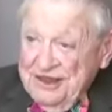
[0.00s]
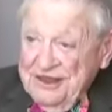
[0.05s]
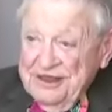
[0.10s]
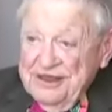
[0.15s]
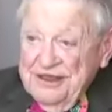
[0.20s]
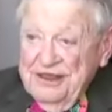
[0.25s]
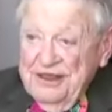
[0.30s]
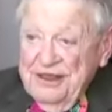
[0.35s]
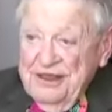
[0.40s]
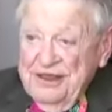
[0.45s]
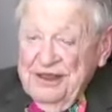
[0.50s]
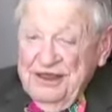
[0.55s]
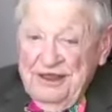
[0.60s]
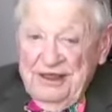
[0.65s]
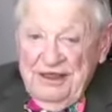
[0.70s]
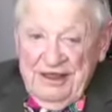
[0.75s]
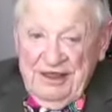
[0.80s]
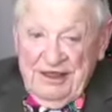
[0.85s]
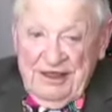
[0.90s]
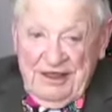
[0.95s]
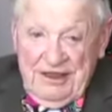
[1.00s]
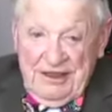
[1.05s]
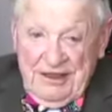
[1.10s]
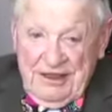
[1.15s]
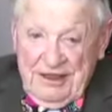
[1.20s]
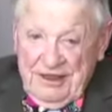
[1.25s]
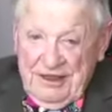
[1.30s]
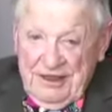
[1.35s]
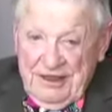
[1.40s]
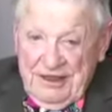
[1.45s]
Okay.
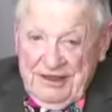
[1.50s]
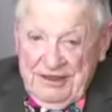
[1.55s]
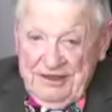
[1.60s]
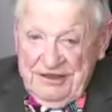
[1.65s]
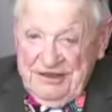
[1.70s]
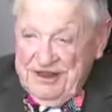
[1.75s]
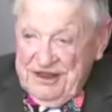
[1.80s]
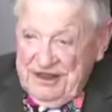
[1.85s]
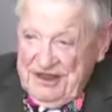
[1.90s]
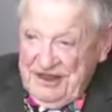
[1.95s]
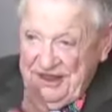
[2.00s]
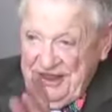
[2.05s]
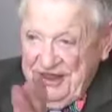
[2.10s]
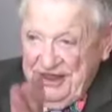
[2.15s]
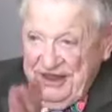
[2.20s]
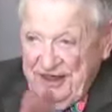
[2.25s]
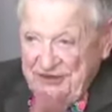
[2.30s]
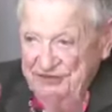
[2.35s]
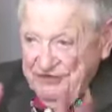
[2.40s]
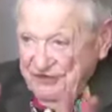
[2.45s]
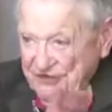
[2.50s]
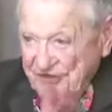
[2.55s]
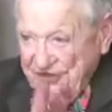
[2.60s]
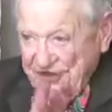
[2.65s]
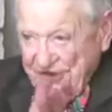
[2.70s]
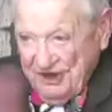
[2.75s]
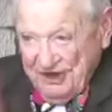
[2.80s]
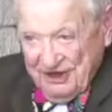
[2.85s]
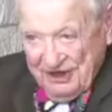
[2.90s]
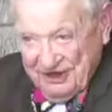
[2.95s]
Uh, see, now
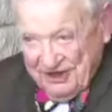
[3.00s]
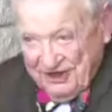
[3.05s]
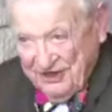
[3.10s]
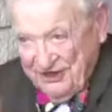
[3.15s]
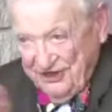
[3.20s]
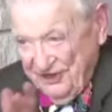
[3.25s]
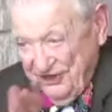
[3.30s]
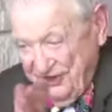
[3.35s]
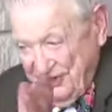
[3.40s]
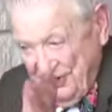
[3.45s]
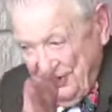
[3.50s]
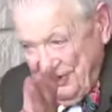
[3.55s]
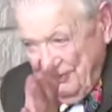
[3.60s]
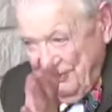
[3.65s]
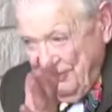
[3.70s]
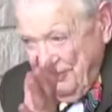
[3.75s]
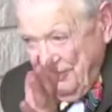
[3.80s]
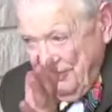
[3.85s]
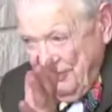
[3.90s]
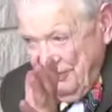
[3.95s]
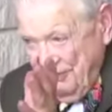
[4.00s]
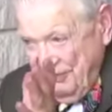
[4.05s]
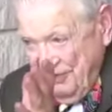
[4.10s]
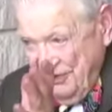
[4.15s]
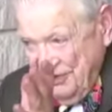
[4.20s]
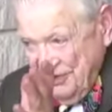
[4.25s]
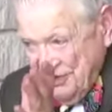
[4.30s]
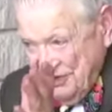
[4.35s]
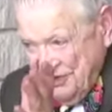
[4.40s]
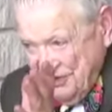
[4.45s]
there it
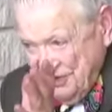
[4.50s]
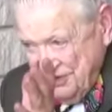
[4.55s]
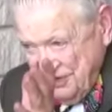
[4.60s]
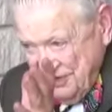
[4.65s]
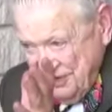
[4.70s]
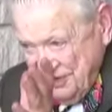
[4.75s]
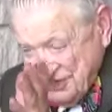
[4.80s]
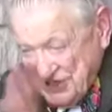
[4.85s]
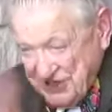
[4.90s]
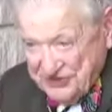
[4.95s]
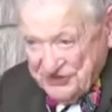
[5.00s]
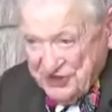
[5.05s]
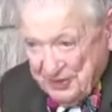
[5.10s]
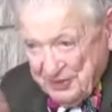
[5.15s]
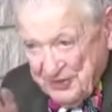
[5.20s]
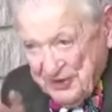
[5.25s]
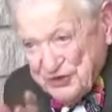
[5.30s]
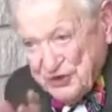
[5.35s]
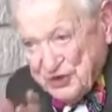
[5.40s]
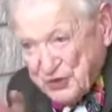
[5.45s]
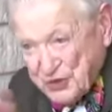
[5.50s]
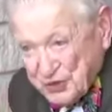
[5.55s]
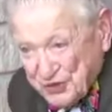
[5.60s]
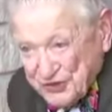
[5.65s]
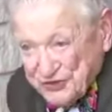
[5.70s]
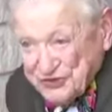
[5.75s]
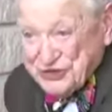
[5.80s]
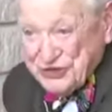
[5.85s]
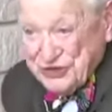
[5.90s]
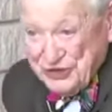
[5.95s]
sets up a
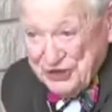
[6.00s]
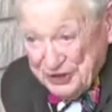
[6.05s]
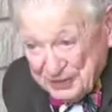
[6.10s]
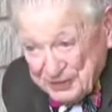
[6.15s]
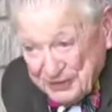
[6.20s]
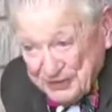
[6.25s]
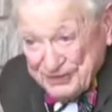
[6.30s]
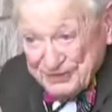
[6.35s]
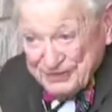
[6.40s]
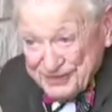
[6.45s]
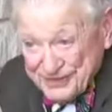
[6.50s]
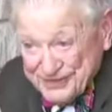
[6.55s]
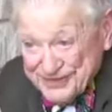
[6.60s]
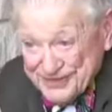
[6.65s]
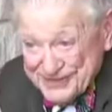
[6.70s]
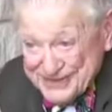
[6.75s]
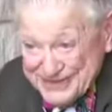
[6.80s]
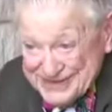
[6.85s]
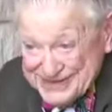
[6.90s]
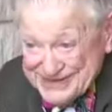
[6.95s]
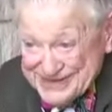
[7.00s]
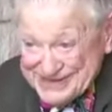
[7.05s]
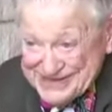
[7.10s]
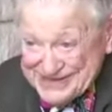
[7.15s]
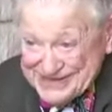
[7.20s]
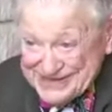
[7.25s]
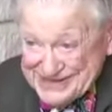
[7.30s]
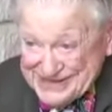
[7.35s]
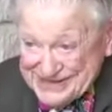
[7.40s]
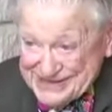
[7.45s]
new regime.
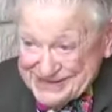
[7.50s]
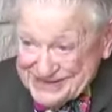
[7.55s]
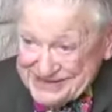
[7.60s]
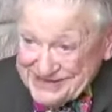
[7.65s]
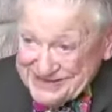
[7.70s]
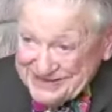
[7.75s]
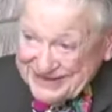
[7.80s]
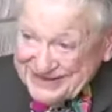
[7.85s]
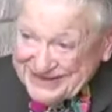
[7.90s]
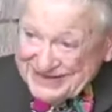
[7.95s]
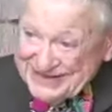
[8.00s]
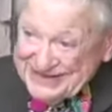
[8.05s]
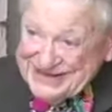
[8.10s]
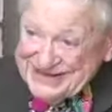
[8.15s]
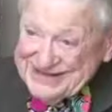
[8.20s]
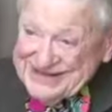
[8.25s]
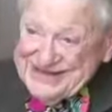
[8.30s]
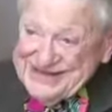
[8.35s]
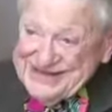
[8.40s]
Okay. Okay.